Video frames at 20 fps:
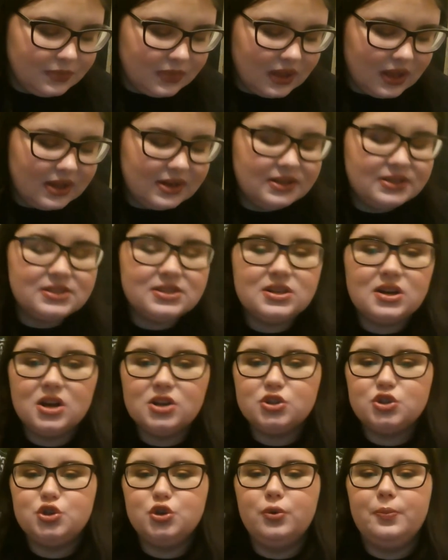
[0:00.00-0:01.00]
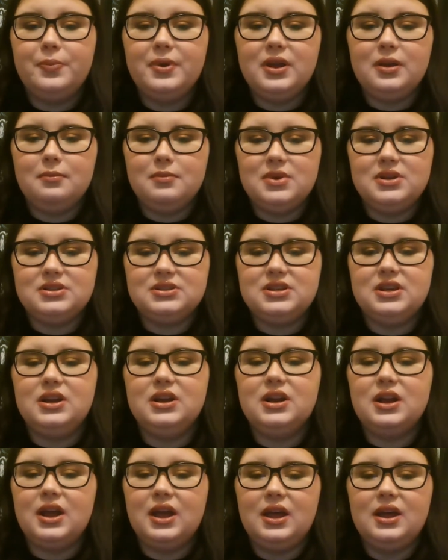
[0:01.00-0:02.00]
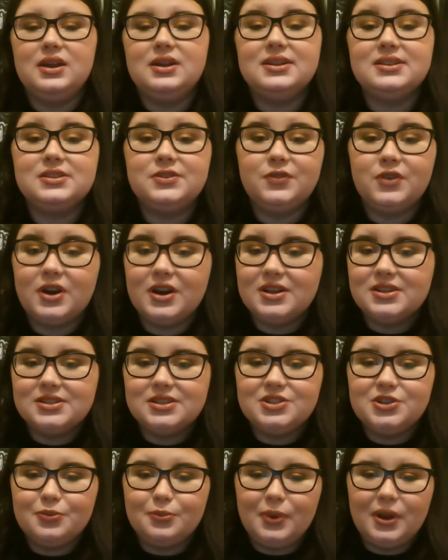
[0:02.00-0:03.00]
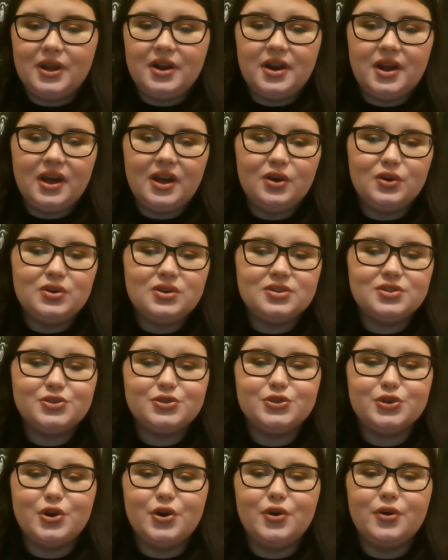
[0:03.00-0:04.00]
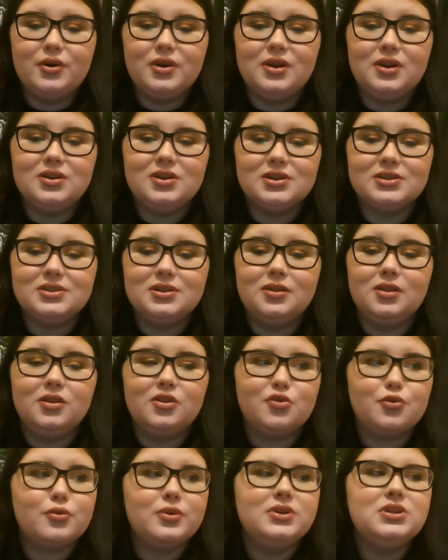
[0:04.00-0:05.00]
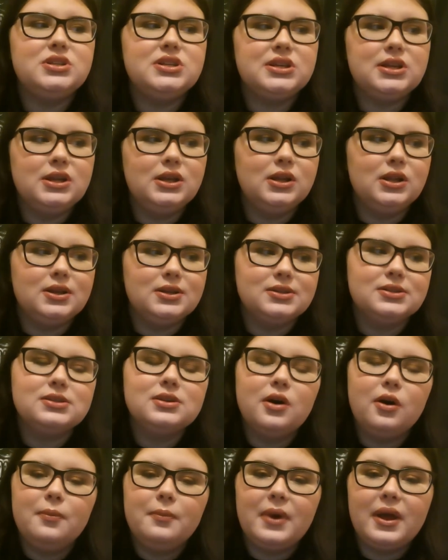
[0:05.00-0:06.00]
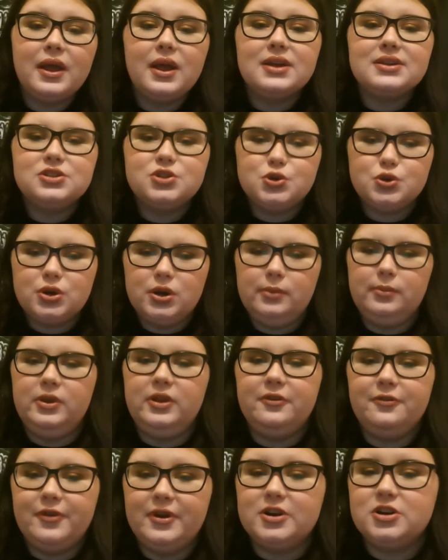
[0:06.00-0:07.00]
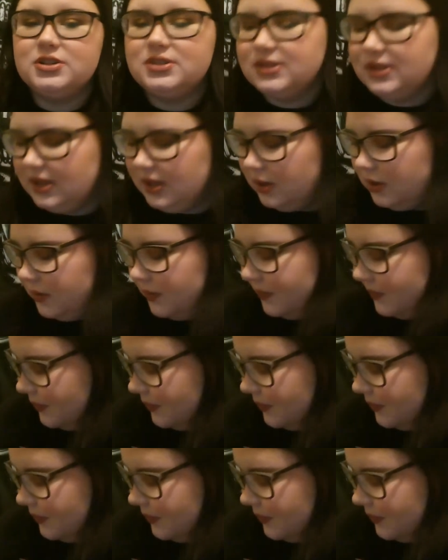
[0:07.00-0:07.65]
And it's not too pigmented and it's very easy to blend out, so it doesn't look ridiculous on my extremely fair skin.